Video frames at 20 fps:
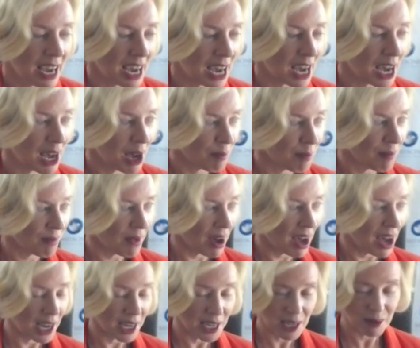I
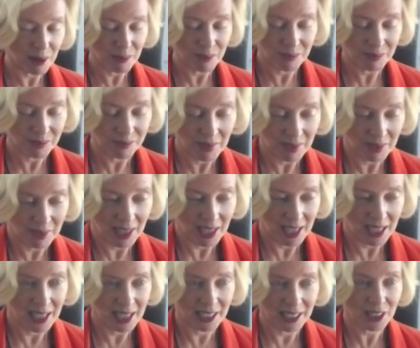am
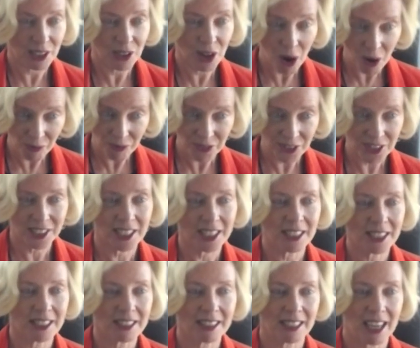
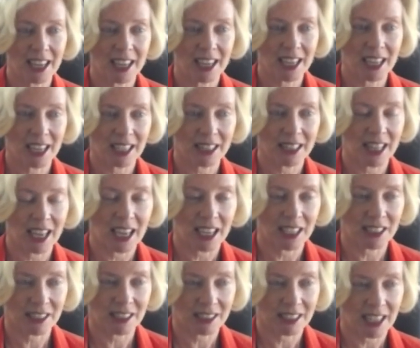confident
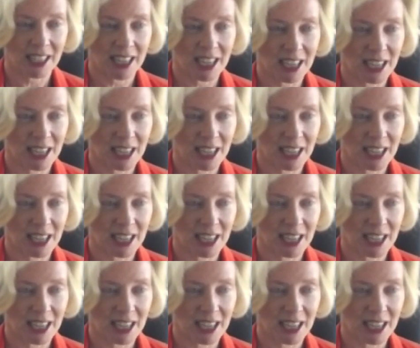that